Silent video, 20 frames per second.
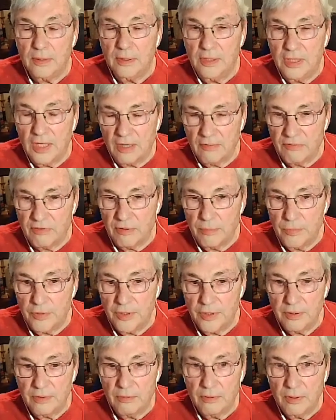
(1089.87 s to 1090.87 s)

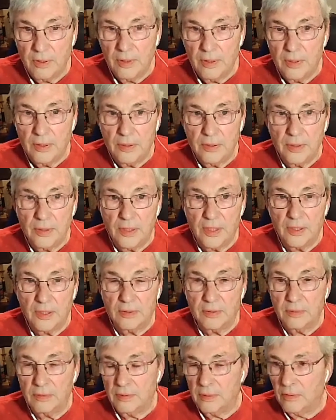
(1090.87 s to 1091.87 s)
government
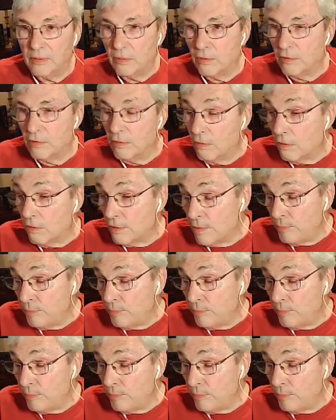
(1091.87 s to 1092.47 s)
or